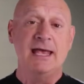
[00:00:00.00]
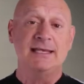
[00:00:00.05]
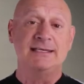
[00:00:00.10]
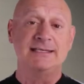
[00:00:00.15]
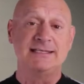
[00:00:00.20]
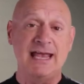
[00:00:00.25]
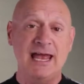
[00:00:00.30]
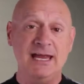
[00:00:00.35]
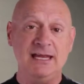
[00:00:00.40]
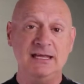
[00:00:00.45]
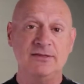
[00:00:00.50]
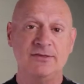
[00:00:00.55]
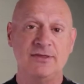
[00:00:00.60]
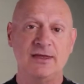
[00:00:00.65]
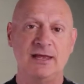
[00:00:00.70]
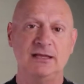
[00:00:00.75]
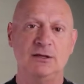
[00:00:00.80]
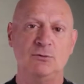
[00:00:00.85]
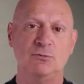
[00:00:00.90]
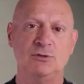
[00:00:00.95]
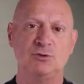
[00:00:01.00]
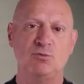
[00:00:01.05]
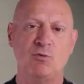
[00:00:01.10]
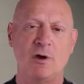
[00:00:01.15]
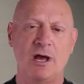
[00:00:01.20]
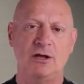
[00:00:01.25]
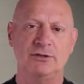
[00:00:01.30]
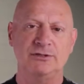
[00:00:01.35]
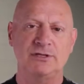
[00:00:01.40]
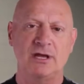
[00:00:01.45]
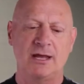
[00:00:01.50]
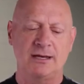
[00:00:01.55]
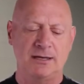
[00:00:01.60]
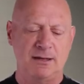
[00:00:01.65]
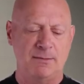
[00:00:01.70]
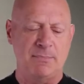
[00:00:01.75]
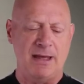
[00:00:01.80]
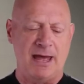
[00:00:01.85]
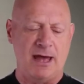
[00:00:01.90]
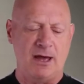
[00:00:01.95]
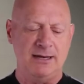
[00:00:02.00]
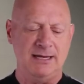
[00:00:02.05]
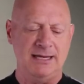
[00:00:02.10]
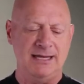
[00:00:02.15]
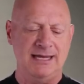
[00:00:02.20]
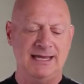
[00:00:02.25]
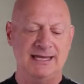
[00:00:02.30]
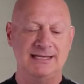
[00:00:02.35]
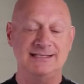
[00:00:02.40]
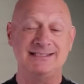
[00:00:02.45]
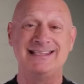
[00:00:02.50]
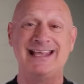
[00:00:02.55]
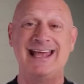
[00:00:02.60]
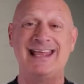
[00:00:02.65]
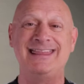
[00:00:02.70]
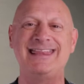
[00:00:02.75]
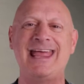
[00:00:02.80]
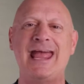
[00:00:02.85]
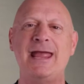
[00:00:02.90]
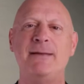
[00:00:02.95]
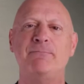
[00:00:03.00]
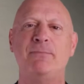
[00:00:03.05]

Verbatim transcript: Second thing that was well done about it is that they